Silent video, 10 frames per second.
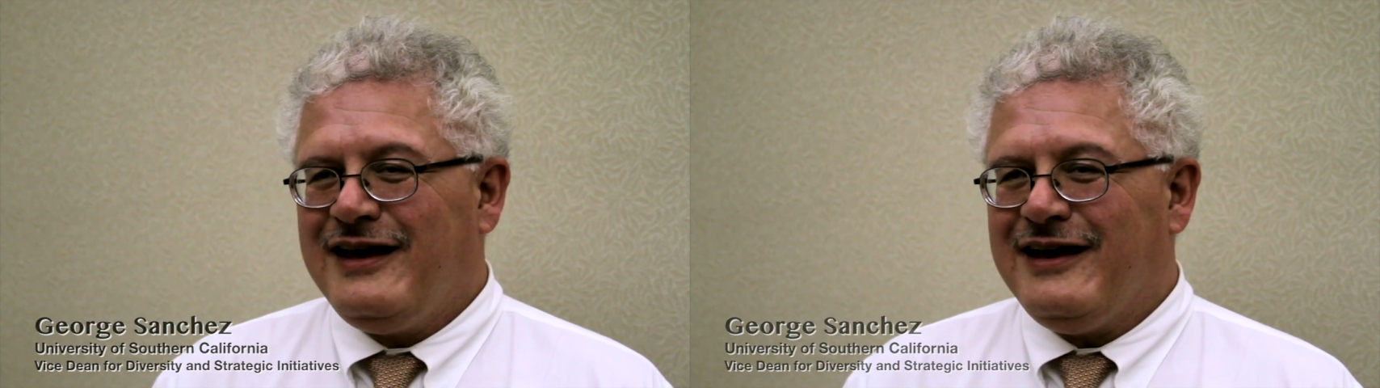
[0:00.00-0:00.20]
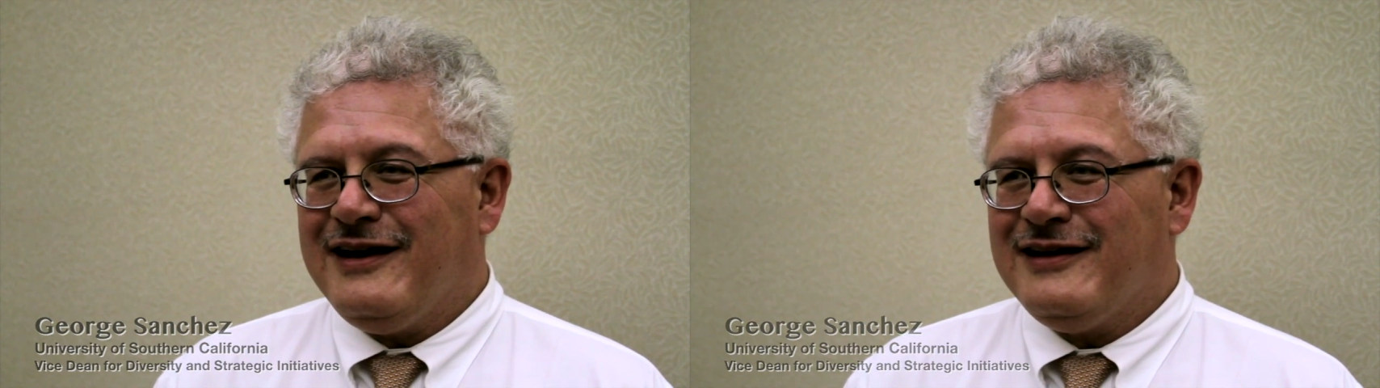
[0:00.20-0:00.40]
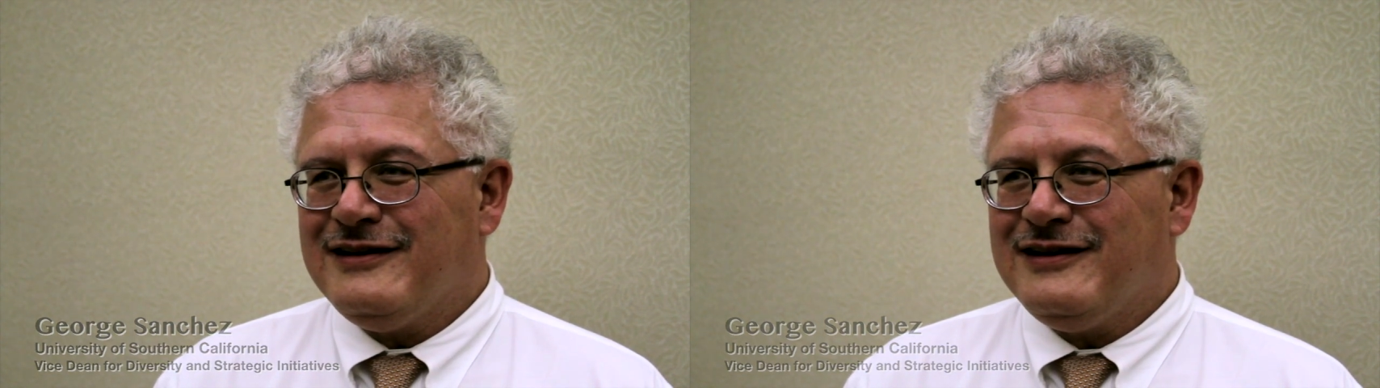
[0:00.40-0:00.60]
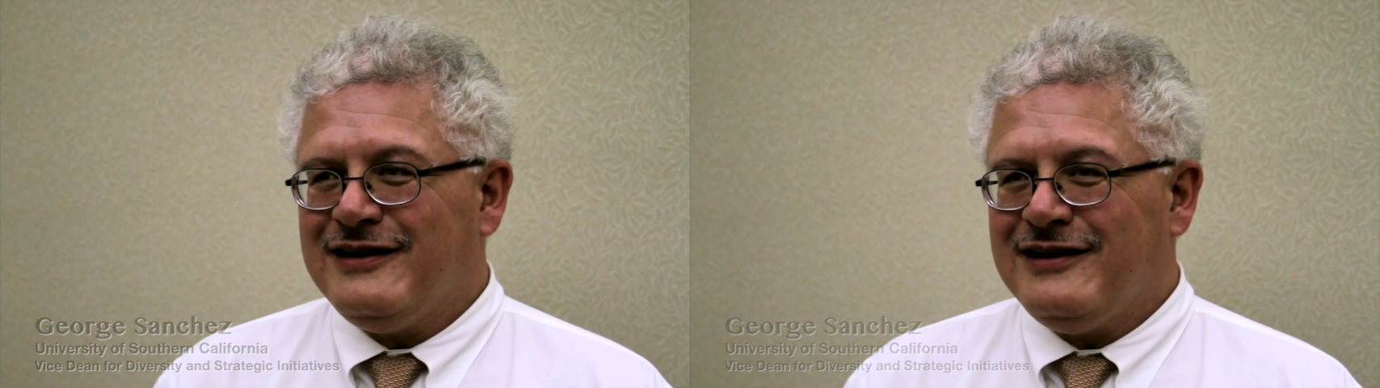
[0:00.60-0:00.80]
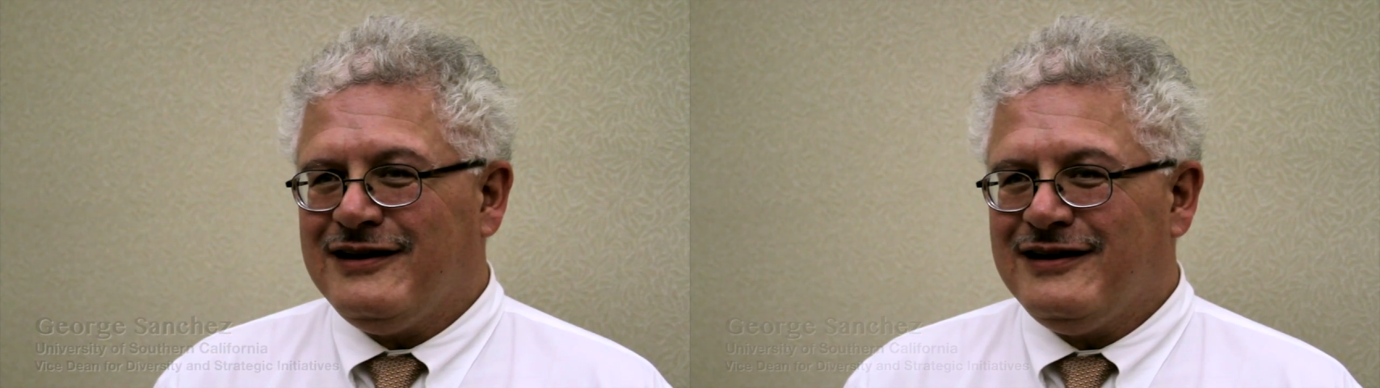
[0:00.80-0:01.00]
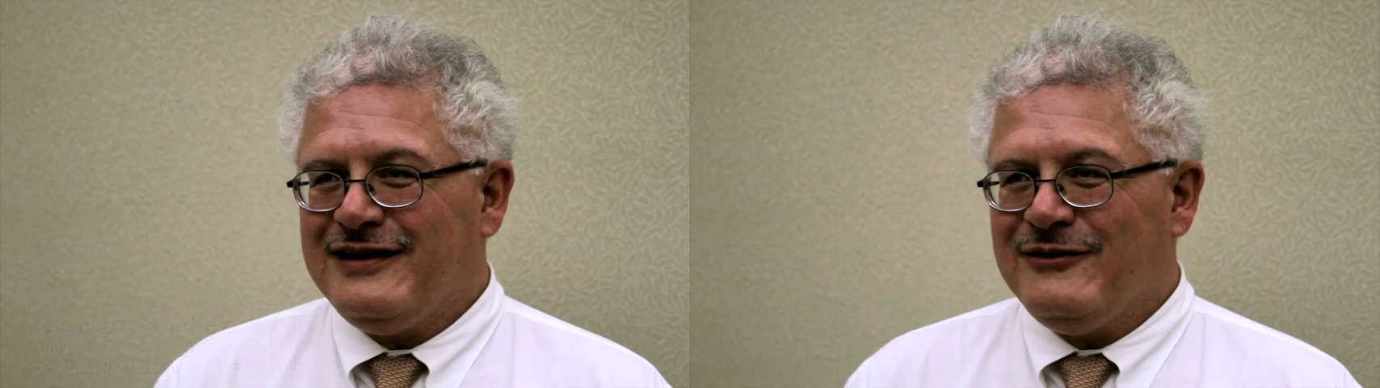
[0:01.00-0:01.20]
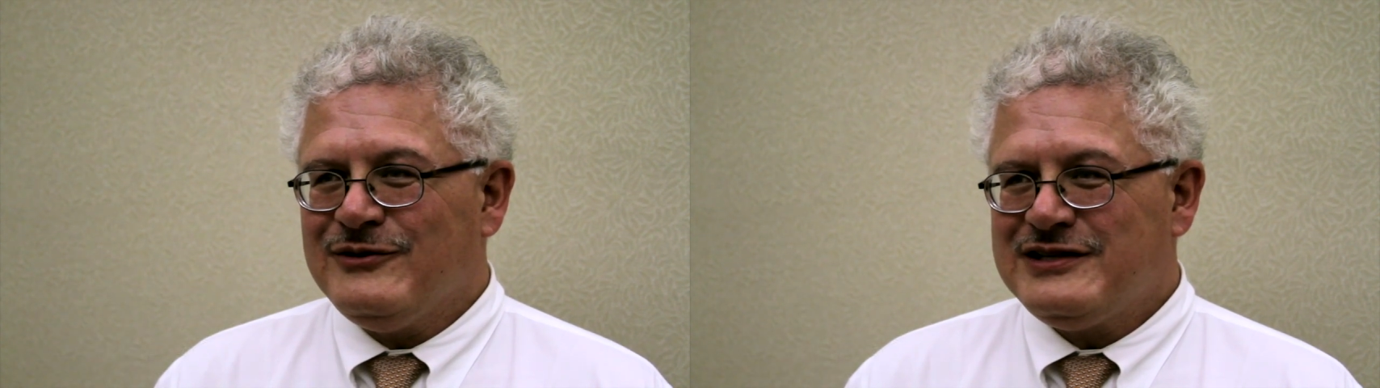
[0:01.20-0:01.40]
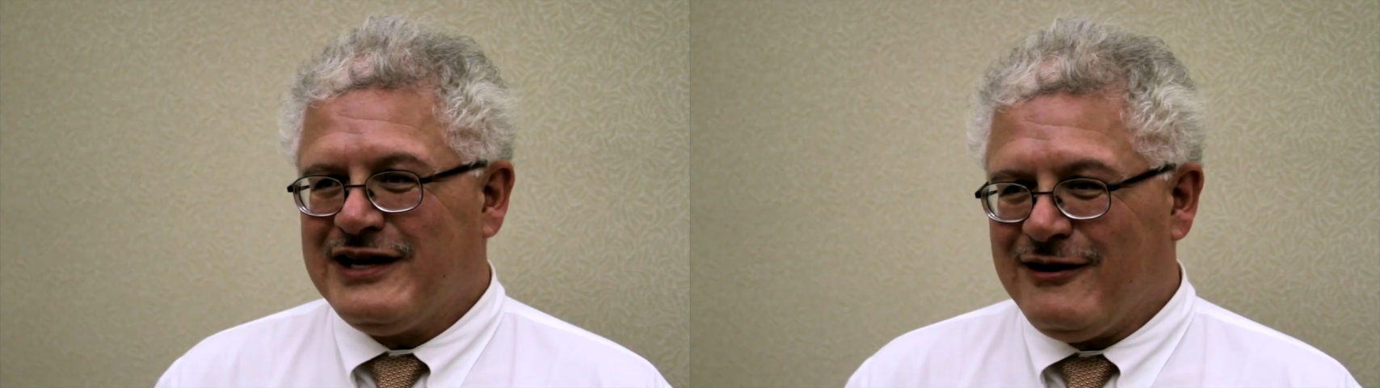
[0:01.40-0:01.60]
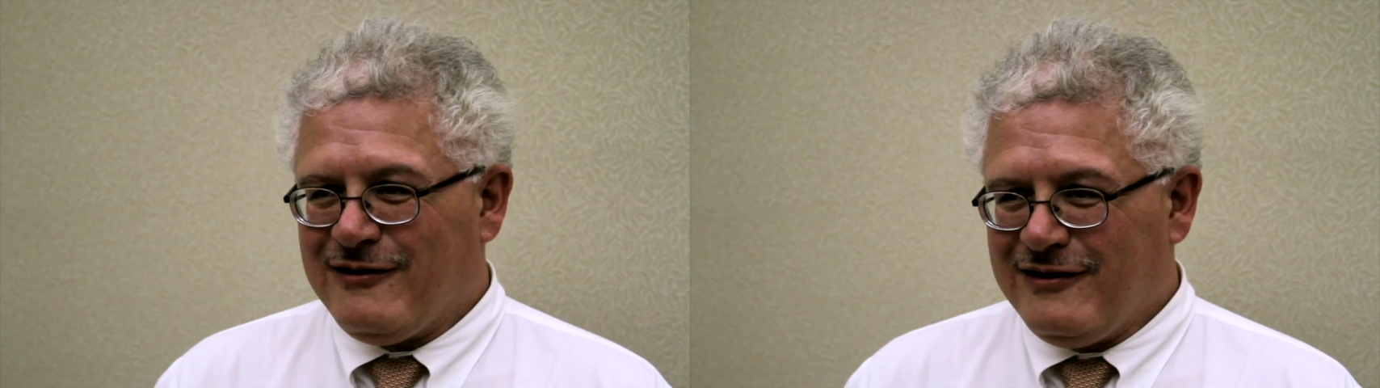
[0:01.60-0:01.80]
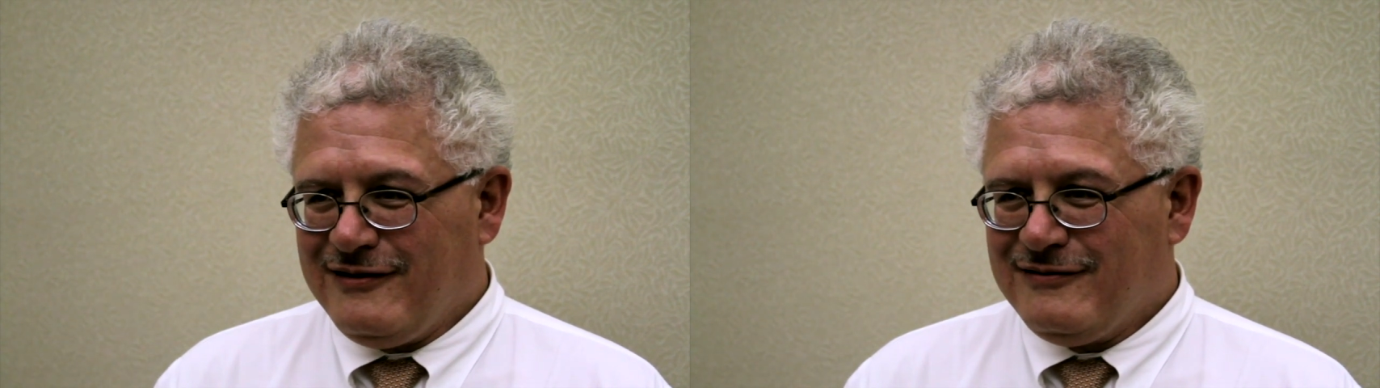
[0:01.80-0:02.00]
And uh, it was
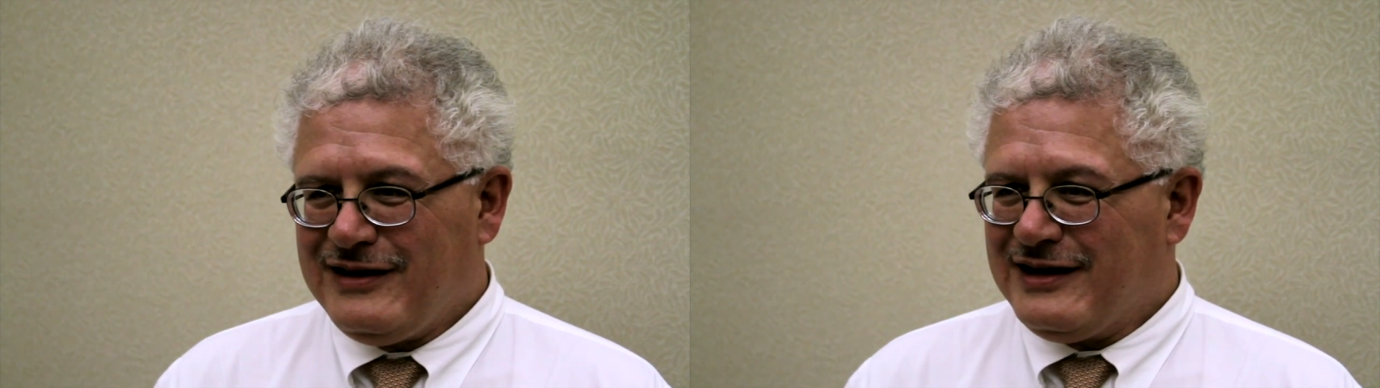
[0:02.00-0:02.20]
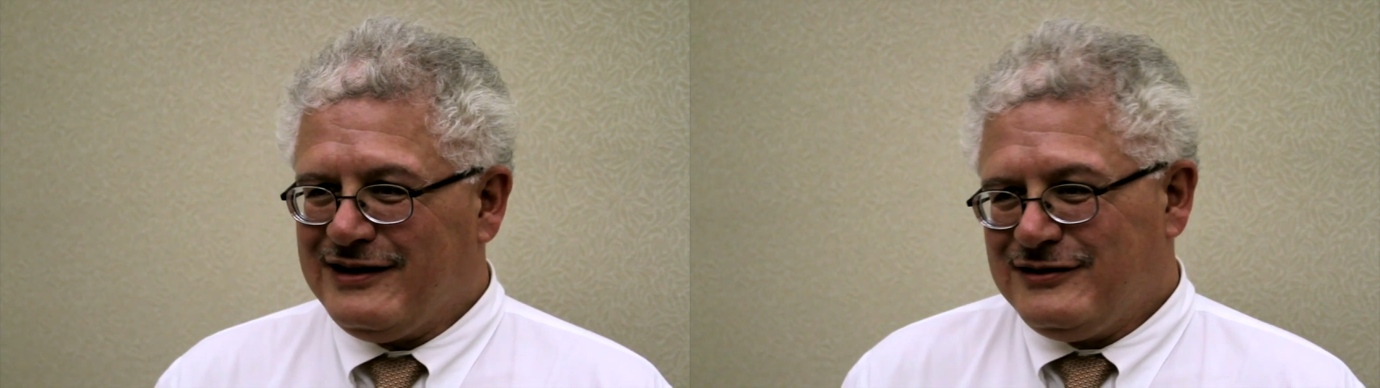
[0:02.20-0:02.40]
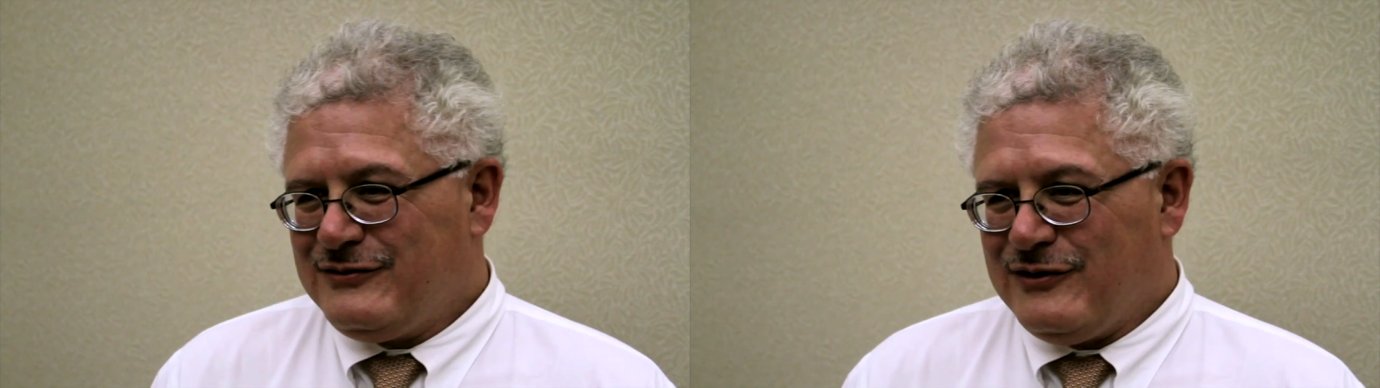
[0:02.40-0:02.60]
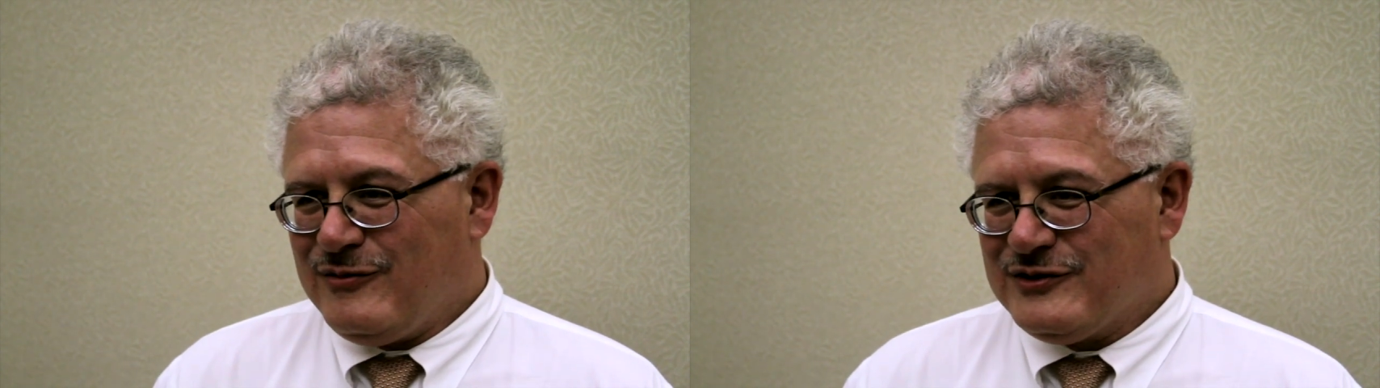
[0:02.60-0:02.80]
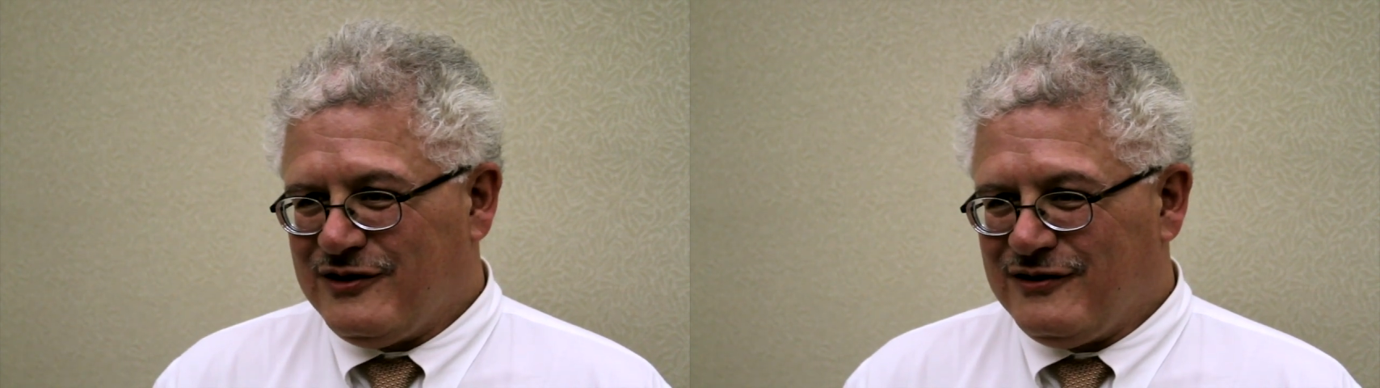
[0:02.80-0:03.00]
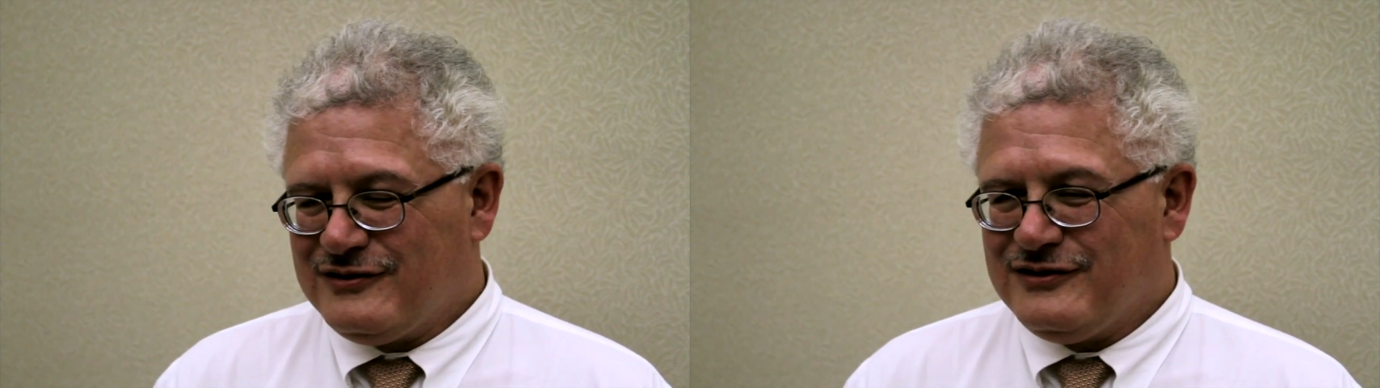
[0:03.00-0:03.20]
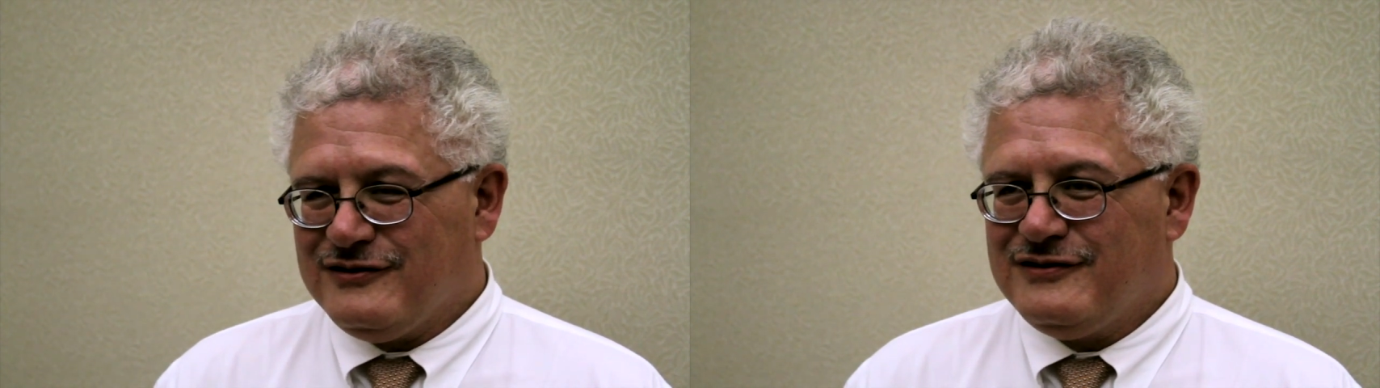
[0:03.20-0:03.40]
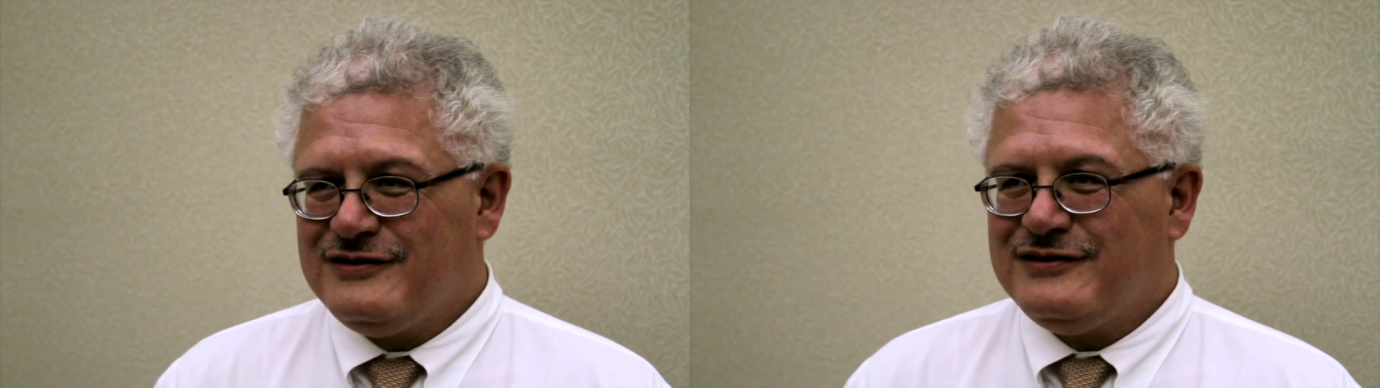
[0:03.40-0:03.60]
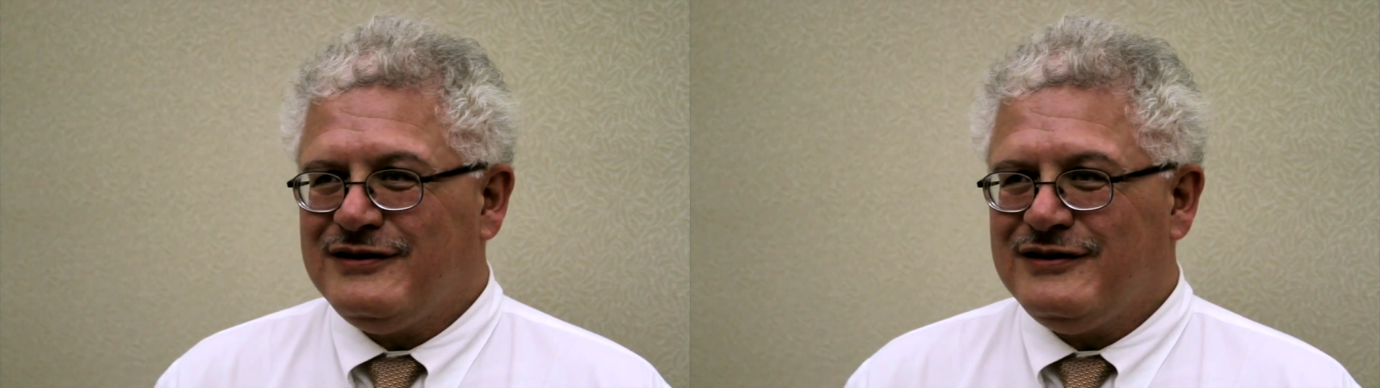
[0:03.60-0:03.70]
scary, like it is for almost all students.